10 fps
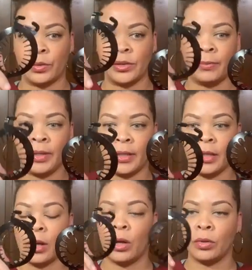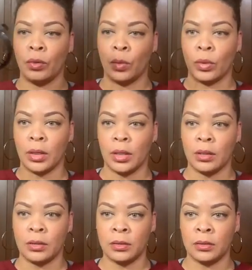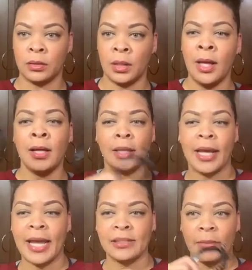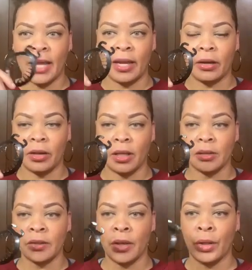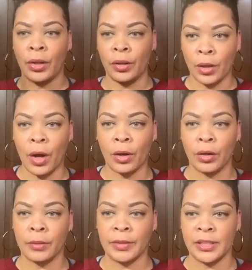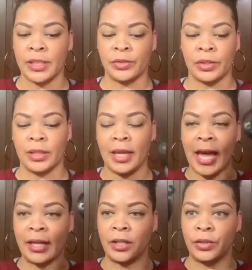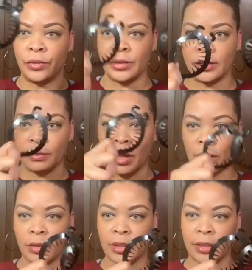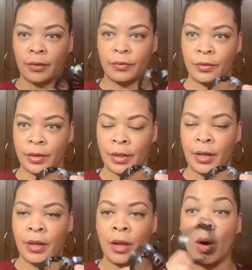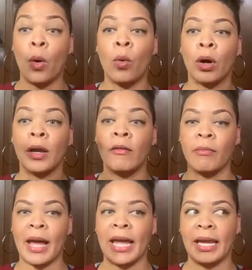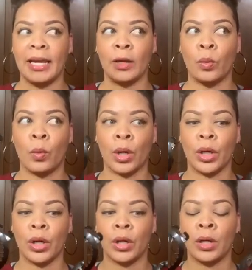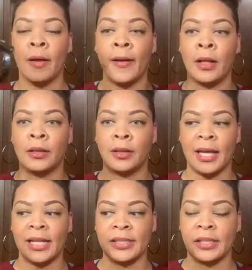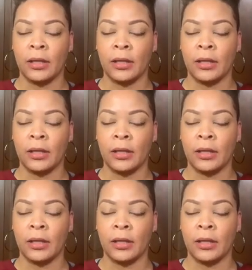depending on your, like as my hair gets longer, potentially I could use a smaller cuff. Or if my hair were less